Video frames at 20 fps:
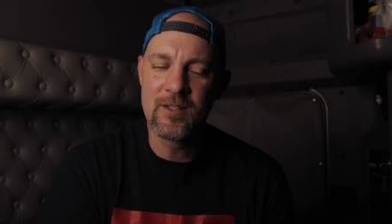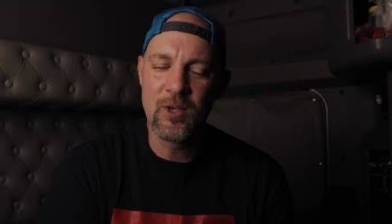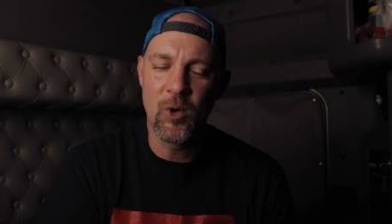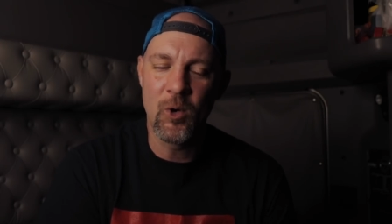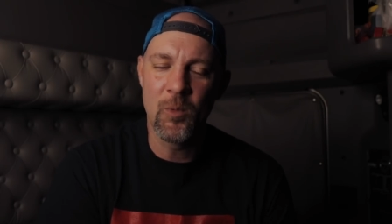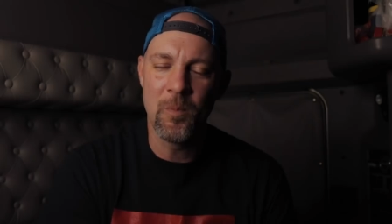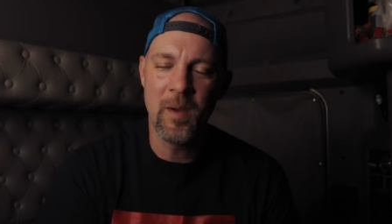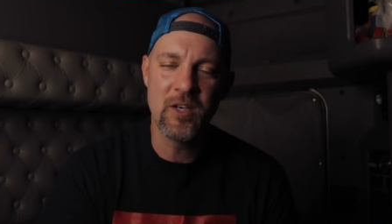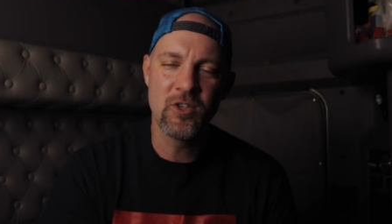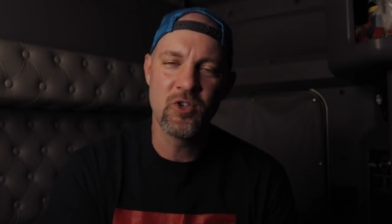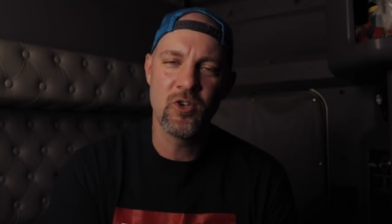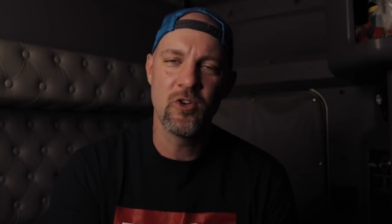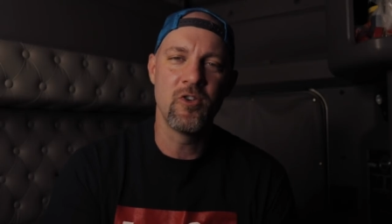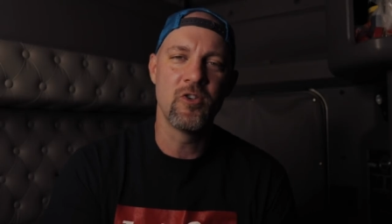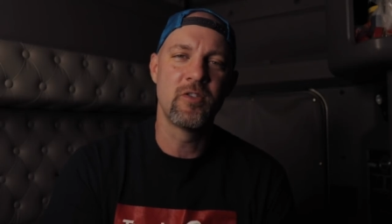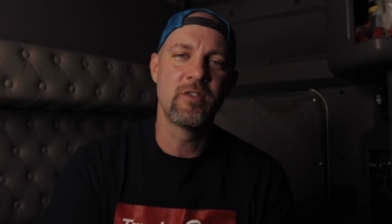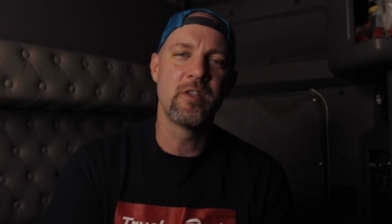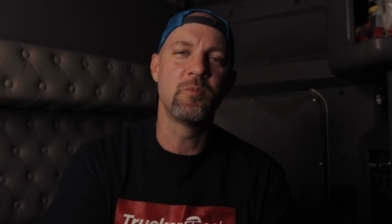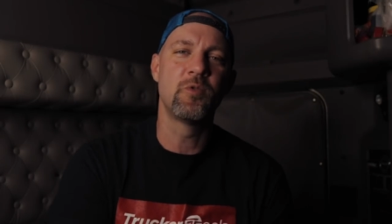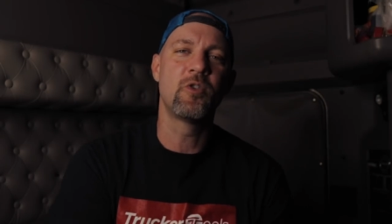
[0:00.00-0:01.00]
So make
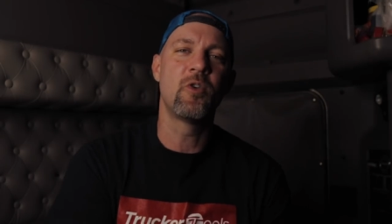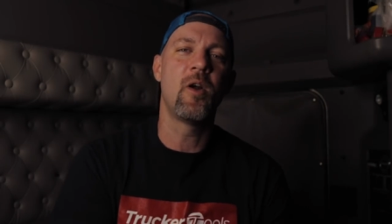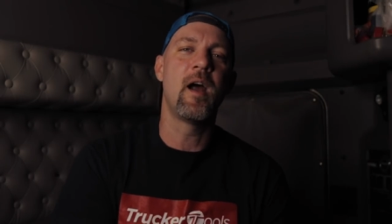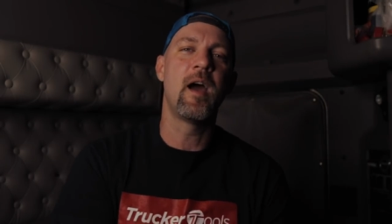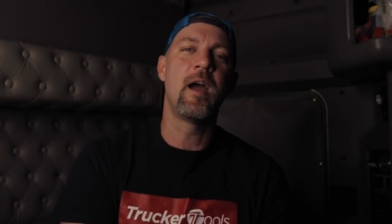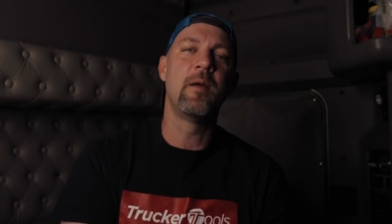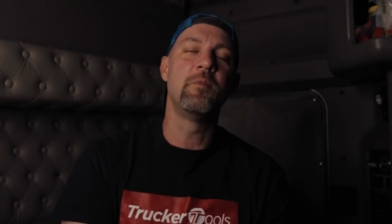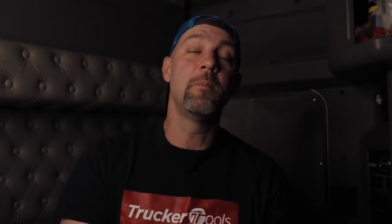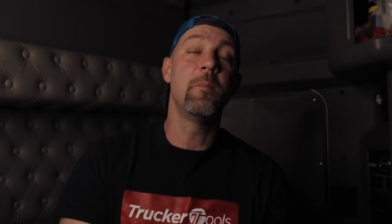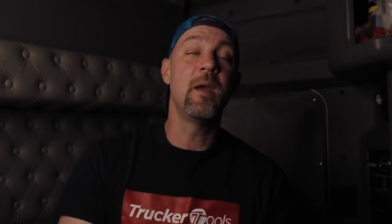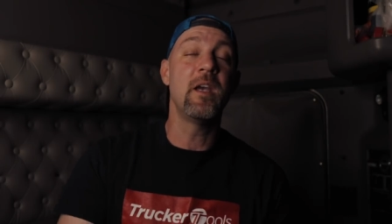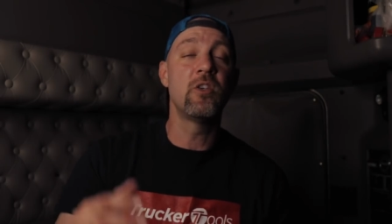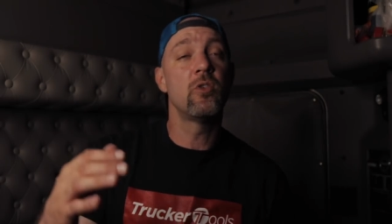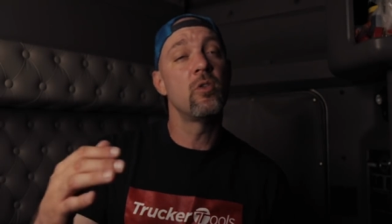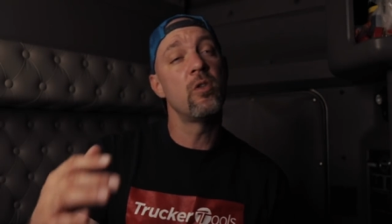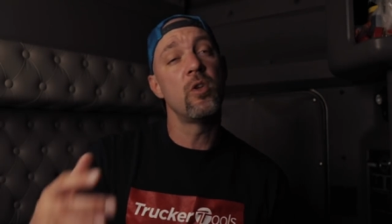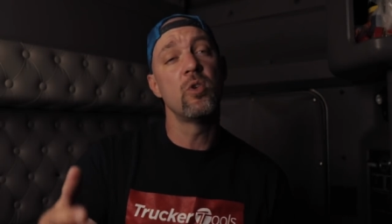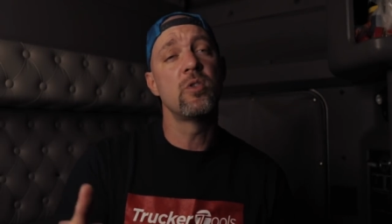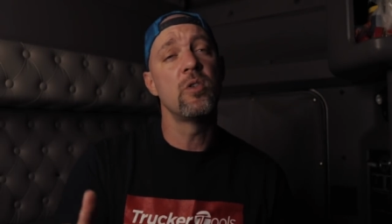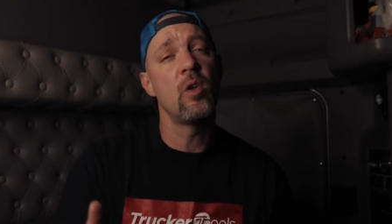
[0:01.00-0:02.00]
sure you're subscribed and make
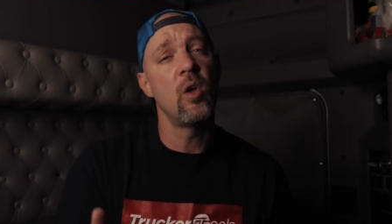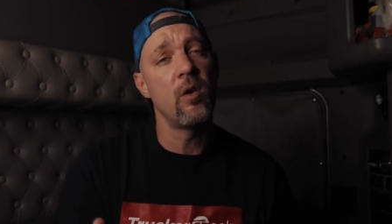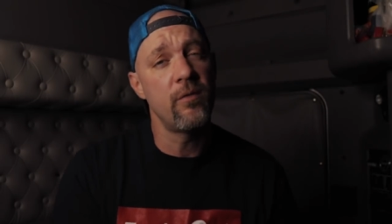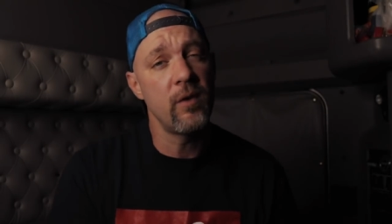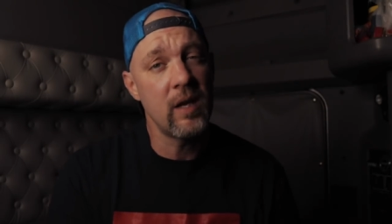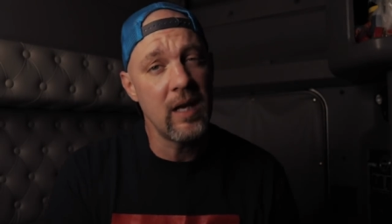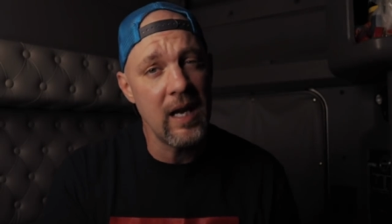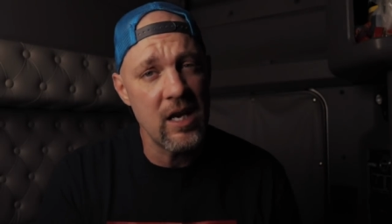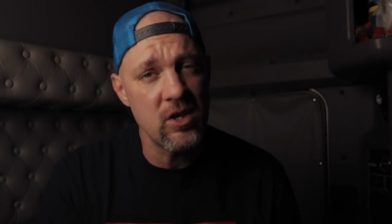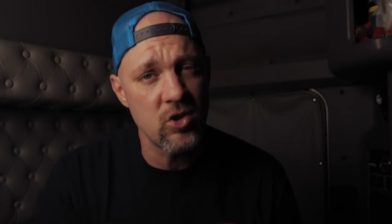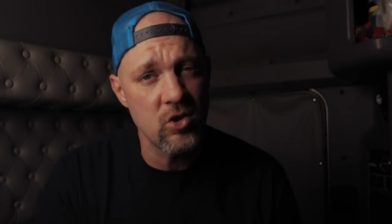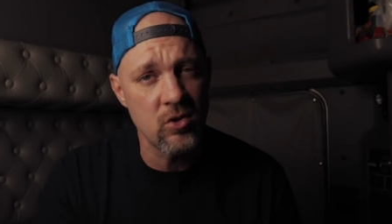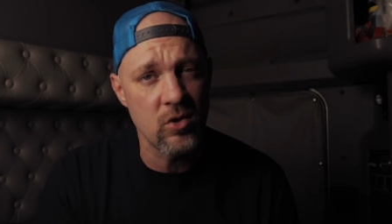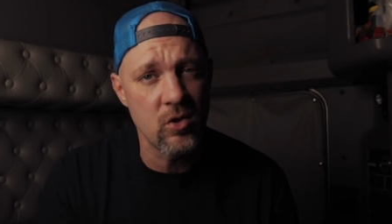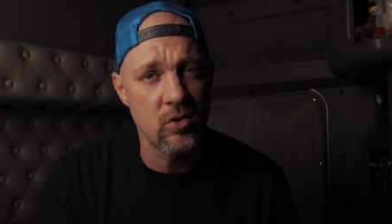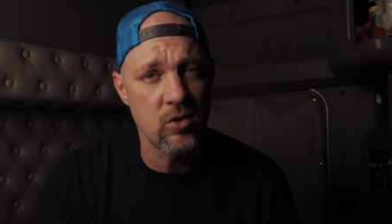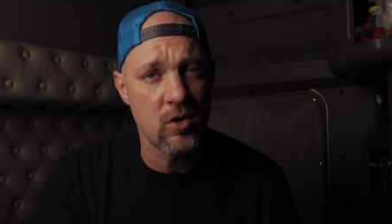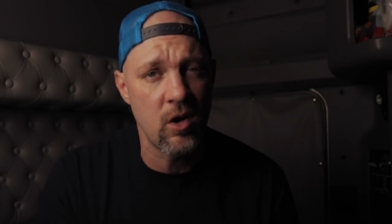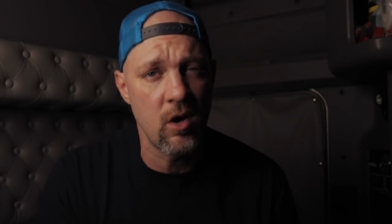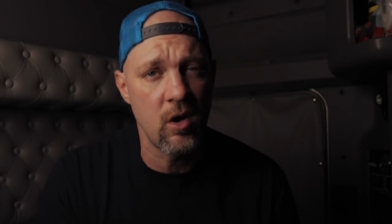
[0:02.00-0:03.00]
sure those
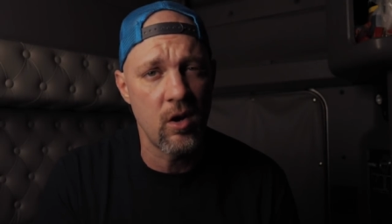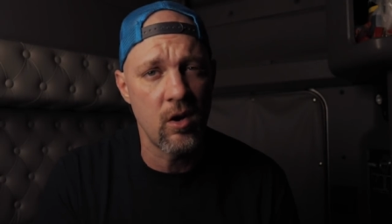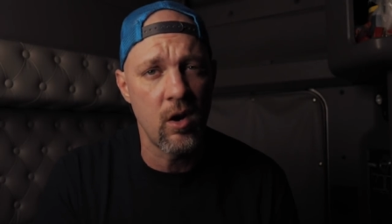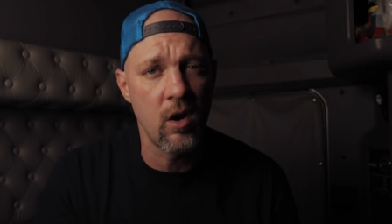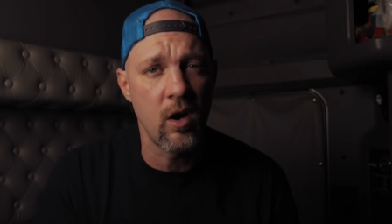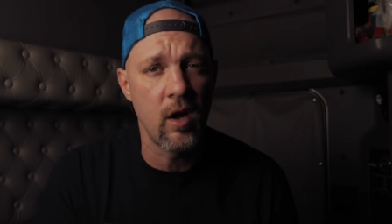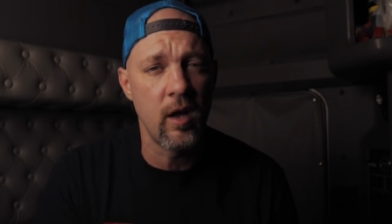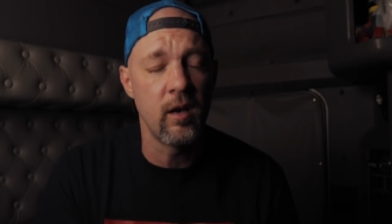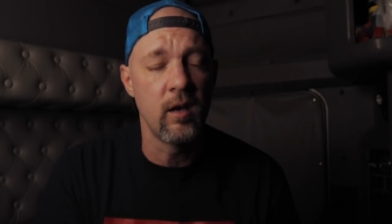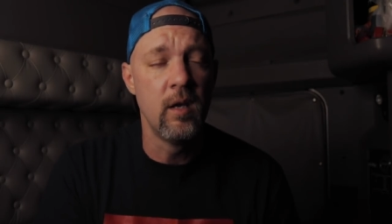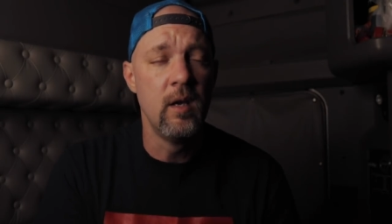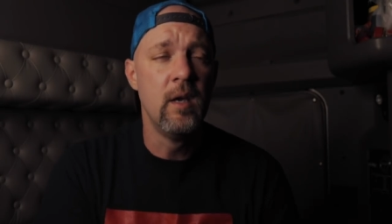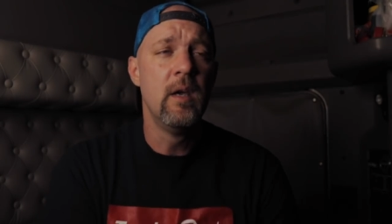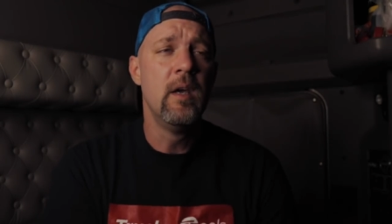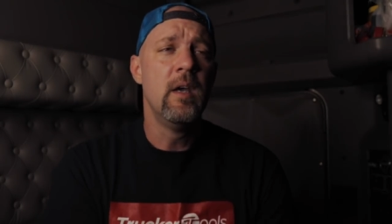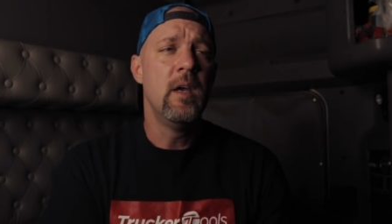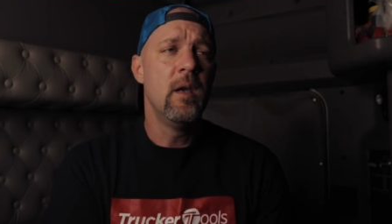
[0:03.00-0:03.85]
notifications are turned on